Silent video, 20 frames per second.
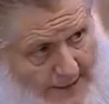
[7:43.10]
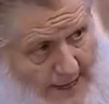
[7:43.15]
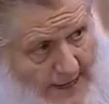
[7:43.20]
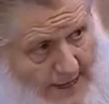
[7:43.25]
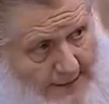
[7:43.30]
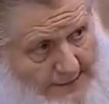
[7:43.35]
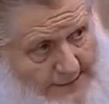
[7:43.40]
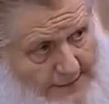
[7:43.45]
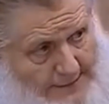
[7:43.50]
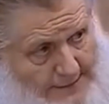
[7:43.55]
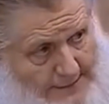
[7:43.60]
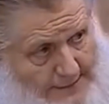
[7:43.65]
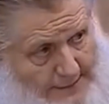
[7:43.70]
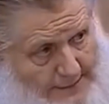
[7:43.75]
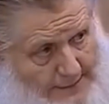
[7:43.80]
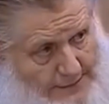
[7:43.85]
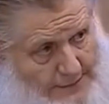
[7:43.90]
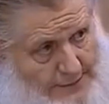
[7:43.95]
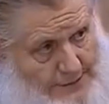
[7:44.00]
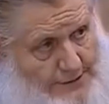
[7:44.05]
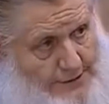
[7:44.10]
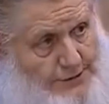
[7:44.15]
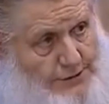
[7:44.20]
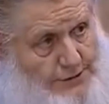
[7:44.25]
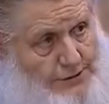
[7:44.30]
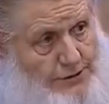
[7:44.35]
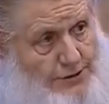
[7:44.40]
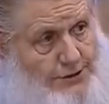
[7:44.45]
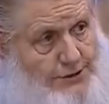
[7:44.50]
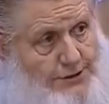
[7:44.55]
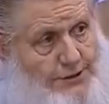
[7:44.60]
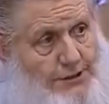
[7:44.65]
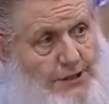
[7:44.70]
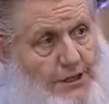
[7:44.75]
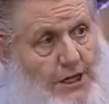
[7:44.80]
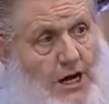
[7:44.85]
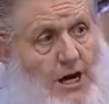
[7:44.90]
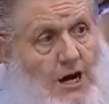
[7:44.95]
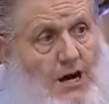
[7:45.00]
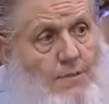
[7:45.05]
that she should
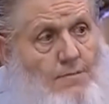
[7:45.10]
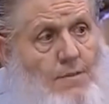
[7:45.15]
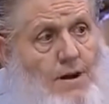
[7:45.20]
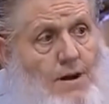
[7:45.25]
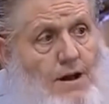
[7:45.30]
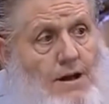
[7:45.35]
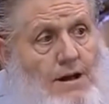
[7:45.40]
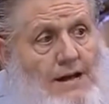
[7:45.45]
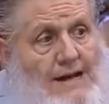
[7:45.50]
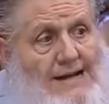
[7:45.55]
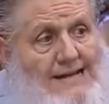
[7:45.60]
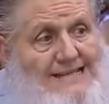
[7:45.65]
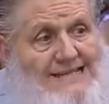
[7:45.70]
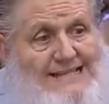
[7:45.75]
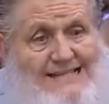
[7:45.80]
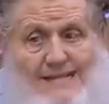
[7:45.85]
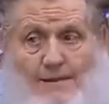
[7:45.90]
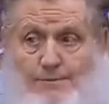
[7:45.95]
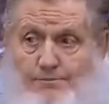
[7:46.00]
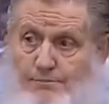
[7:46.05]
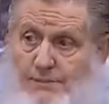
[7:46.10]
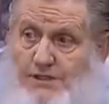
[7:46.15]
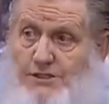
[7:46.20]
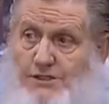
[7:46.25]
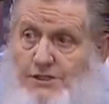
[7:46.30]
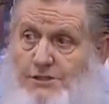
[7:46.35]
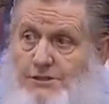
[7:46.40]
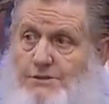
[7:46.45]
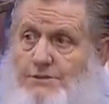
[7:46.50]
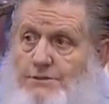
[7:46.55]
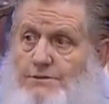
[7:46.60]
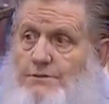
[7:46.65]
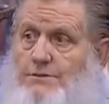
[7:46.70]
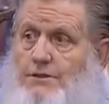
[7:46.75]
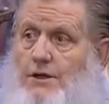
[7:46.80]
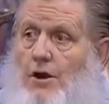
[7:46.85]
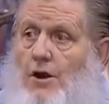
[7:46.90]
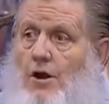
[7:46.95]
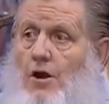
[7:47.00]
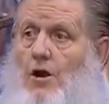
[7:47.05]
come in submission.
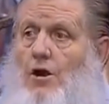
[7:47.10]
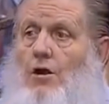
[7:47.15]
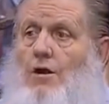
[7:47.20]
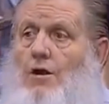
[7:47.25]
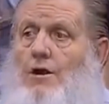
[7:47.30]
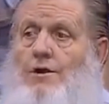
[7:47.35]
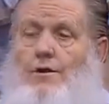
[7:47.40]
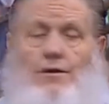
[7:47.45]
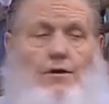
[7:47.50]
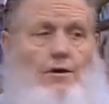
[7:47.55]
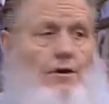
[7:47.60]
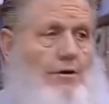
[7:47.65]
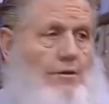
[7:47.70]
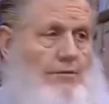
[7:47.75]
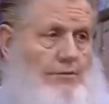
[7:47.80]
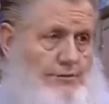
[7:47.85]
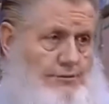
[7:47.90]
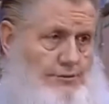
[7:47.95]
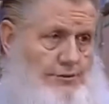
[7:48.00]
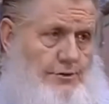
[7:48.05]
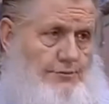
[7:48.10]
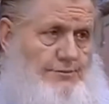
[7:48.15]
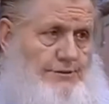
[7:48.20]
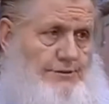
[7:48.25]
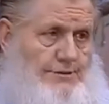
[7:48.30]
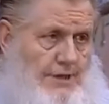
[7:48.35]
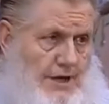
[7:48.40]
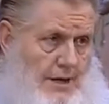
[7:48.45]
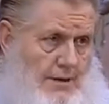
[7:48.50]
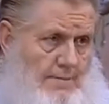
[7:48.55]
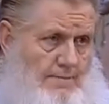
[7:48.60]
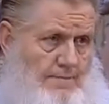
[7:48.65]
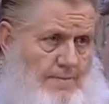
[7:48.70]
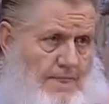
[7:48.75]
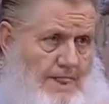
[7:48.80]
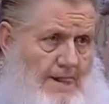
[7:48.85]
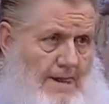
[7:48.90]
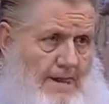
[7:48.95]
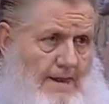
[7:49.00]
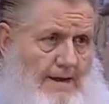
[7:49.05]
Her and her troops
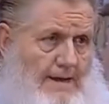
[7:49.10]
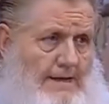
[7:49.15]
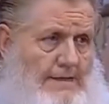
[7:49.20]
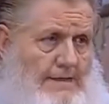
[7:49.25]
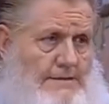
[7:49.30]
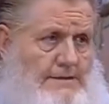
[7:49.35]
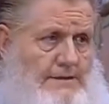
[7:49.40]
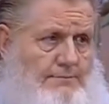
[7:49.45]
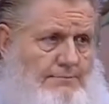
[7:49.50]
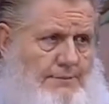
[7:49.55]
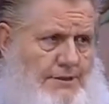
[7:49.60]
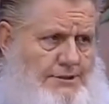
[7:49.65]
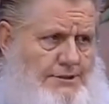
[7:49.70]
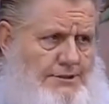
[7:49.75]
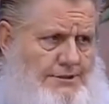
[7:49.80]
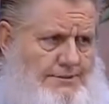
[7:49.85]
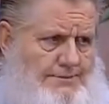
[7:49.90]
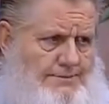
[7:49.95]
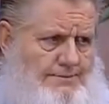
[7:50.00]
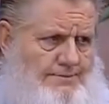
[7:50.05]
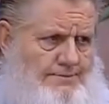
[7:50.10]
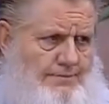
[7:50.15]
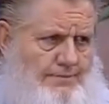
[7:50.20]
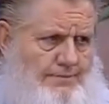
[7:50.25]
come in submission.